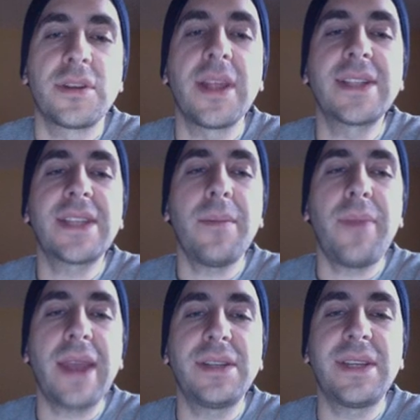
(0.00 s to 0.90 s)
let's get
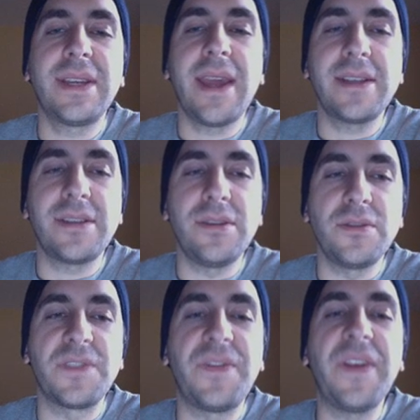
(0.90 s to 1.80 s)
back to today's
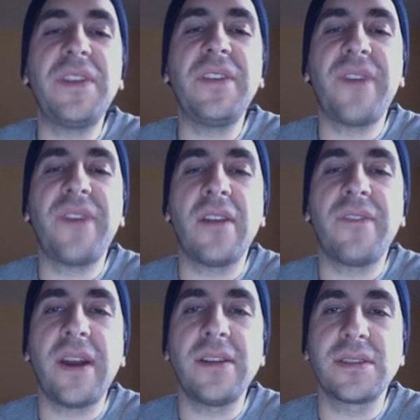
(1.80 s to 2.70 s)
news. 50
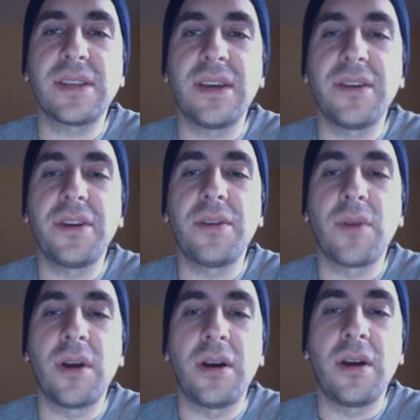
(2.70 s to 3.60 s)
firefighters killed in
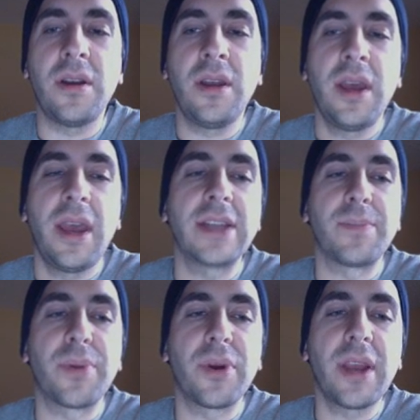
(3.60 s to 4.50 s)
Iran as
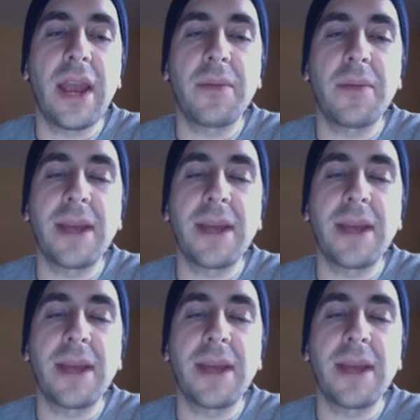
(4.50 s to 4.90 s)
burning high-rise